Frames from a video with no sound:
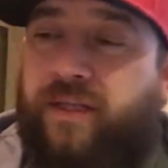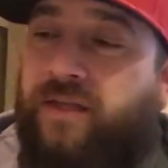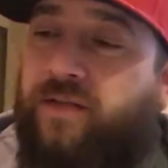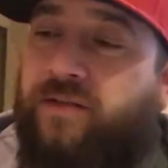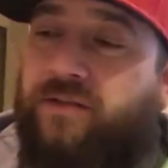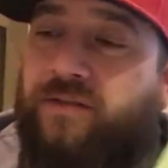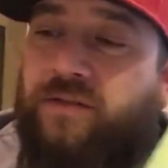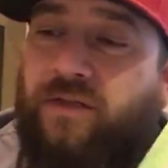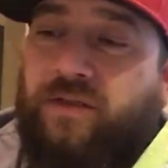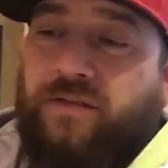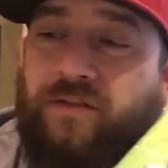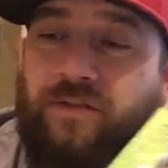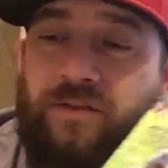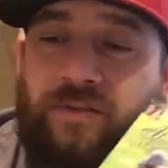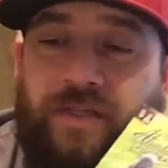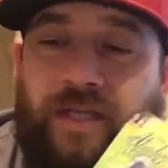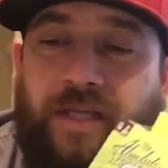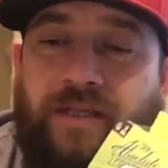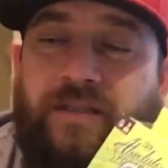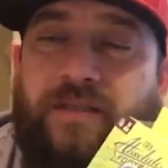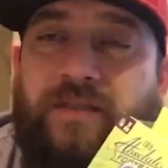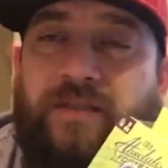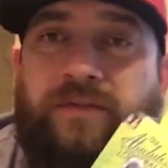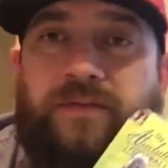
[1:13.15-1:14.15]
and there's also
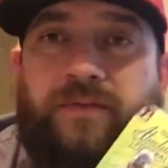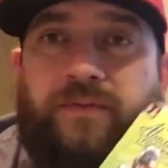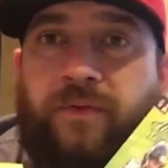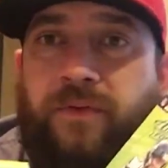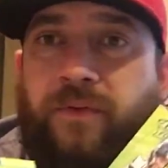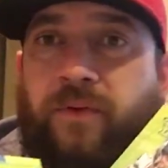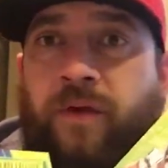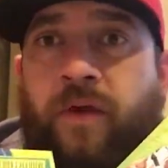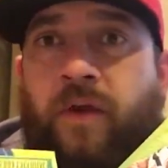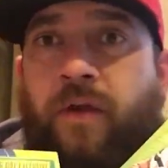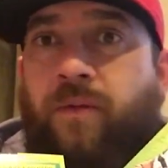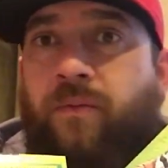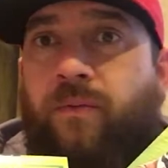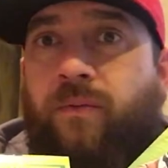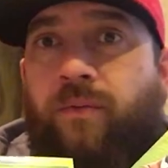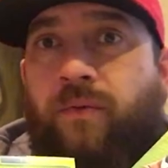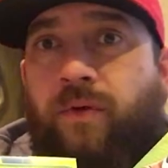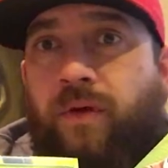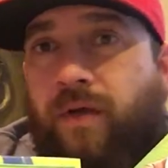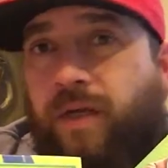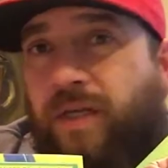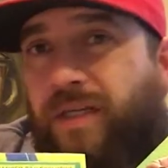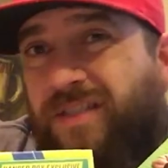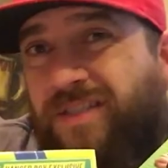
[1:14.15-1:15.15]
chances for
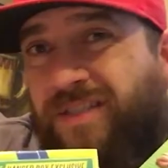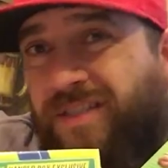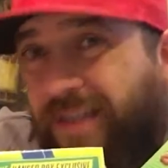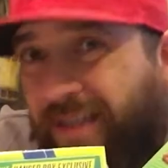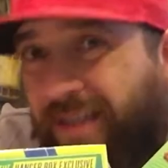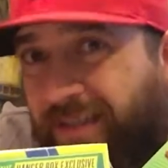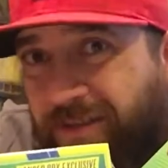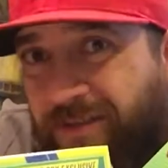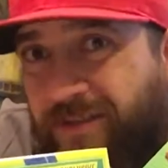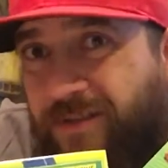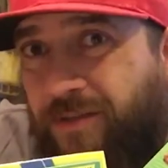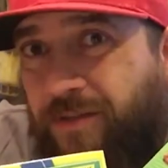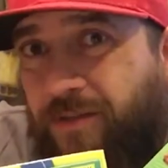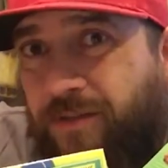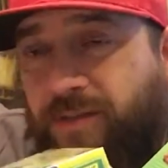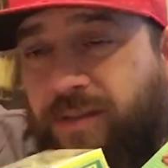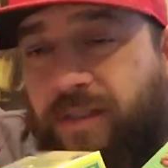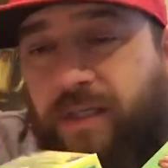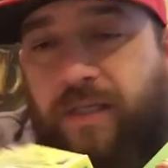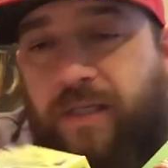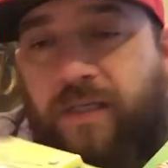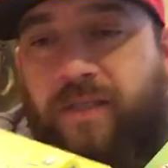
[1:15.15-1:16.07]
rookie signatures,